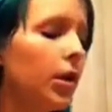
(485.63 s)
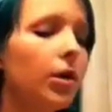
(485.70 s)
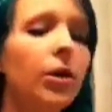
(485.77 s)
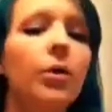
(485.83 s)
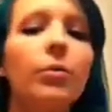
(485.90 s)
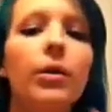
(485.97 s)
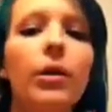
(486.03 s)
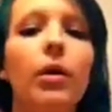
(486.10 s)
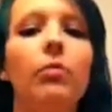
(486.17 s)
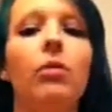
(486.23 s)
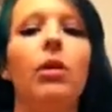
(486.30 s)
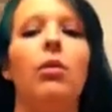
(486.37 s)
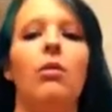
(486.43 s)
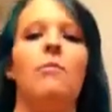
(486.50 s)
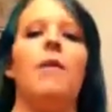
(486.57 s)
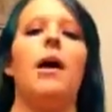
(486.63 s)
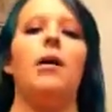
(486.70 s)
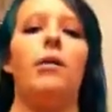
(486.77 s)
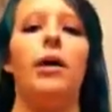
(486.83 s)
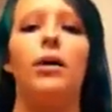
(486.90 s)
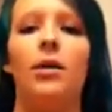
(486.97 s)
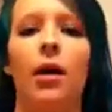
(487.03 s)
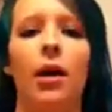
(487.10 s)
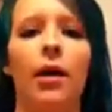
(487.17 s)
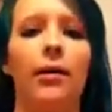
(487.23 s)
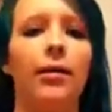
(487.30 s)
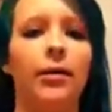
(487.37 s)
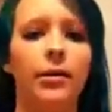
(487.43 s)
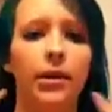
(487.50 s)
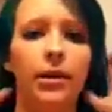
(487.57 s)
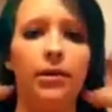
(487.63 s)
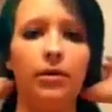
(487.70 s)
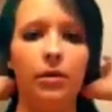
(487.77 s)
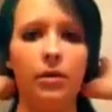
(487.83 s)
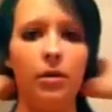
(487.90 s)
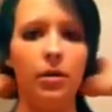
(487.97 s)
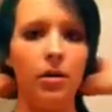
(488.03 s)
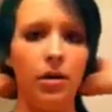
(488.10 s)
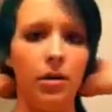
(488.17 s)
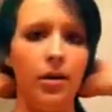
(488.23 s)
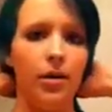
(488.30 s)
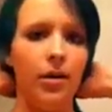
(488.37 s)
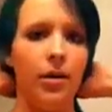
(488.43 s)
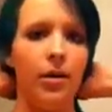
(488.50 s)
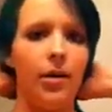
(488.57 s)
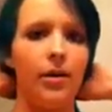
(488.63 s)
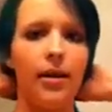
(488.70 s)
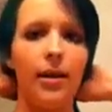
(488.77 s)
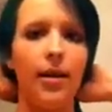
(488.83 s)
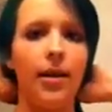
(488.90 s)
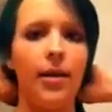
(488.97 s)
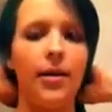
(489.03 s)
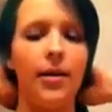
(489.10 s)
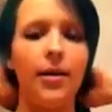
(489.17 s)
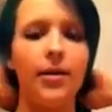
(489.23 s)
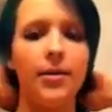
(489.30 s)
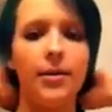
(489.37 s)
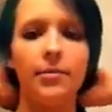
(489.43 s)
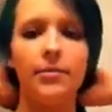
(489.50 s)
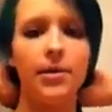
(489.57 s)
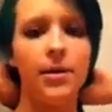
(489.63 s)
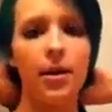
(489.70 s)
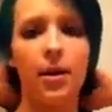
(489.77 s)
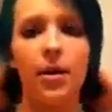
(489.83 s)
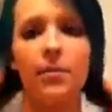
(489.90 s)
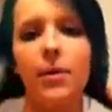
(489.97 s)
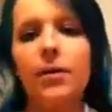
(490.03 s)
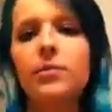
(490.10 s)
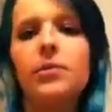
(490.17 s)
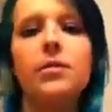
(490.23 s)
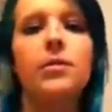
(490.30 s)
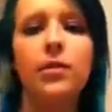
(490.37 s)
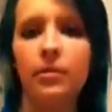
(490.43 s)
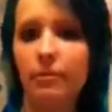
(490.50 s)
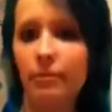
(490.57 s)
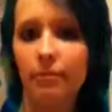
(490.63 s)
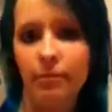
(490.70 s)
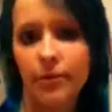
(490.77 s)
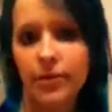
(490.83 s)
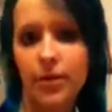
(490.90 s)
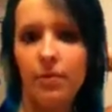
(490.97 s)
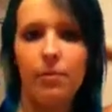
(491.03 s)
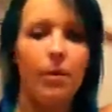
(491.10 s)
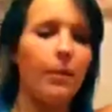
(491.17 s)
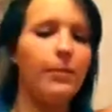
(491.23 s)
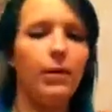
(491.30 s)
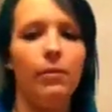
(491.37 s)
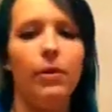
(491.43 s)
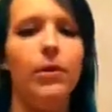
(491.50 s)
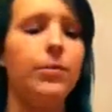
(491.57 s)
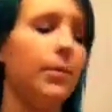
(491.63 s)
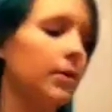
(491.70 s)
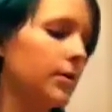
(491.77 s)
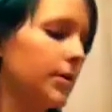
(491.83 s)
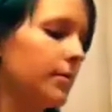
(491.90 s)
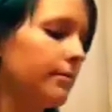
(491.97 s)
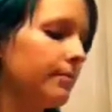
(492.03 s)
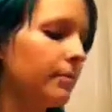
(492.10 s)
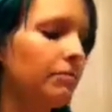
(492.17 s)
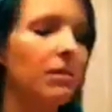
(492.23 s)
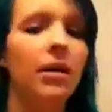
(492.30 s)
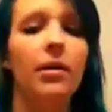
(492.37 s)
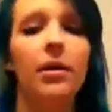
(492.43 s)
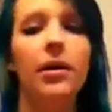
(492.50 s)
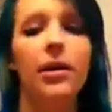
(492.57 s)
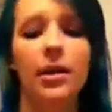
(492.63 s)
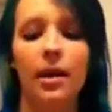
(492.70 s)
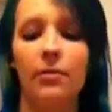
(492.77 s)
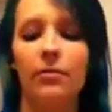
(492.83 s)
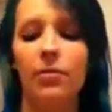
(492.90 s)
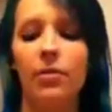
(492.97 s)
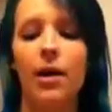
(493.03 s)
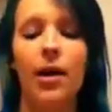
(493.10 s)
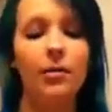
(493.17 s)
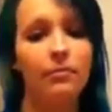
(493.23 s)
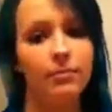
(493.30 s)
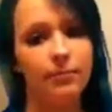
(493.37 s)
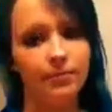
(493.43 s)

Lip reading: You really don't want it all back like that, because then you look like some stuck-up person, some preppy rich person. And after that,